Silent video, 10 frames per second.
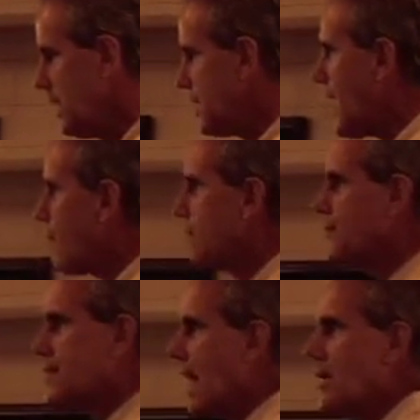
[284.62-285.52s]
Now,
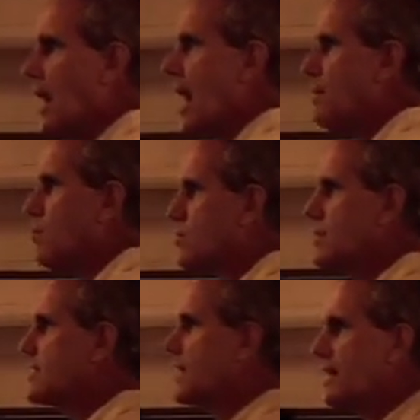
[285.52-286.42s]
the Dalai Lama was
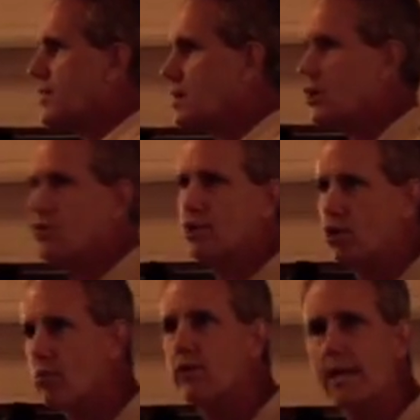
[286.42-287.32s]
recently in the country
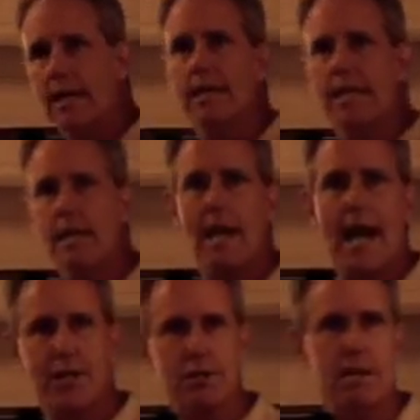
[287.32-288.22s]
touring, and he
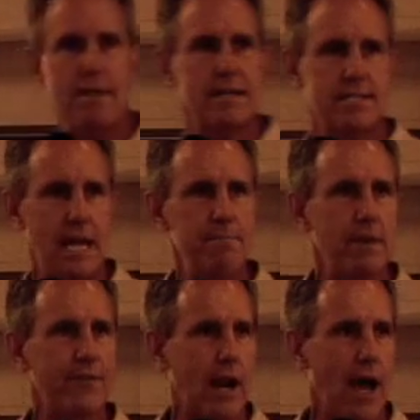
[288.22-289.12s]
actually made a
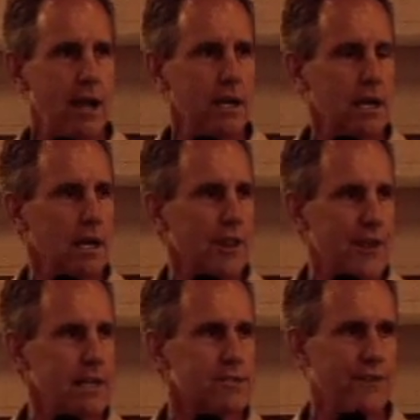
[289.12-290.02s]
statement that I
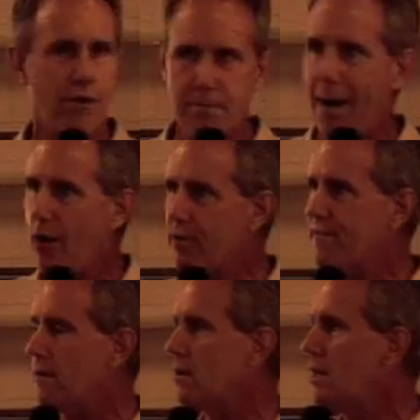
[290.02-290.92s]
think is very
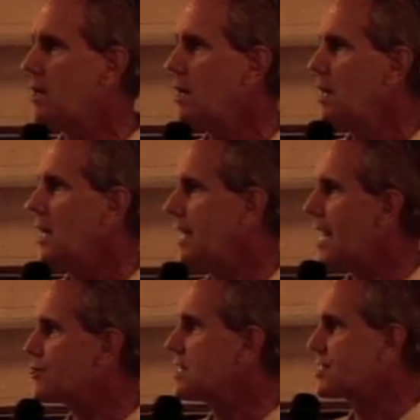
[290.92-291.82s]
powerful. He
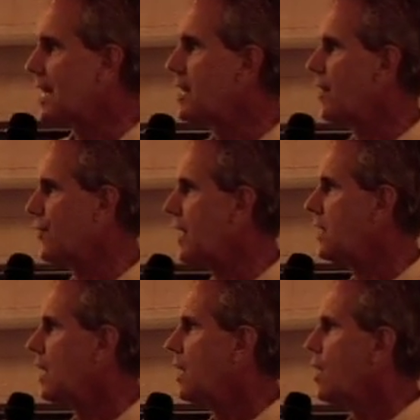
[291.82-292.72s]
actually said
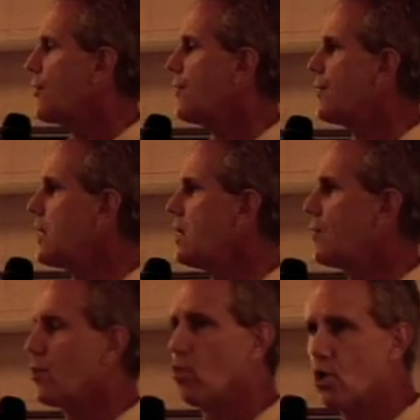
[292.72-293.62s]
that
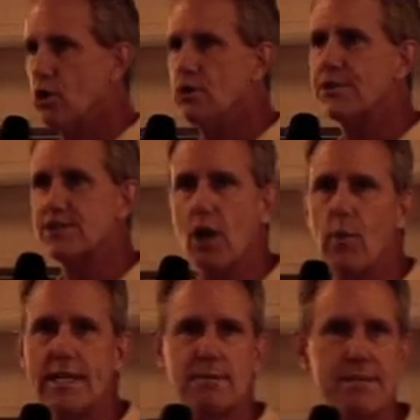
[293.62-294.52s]
the world is
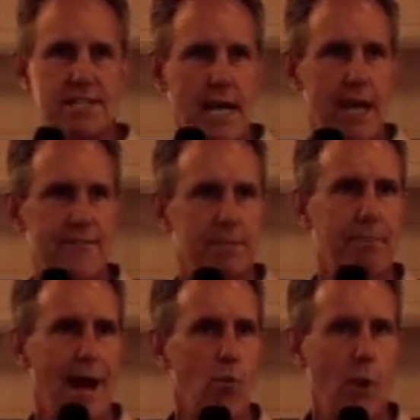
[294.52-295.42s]
going to be saved
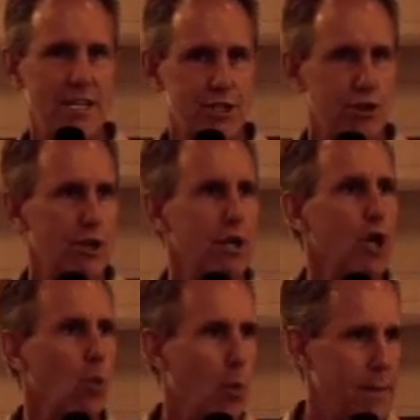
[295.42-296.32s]
by Western
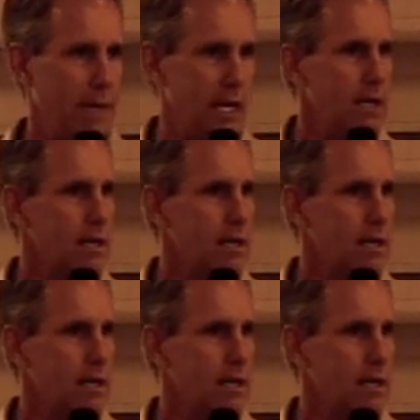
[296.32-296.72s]
women.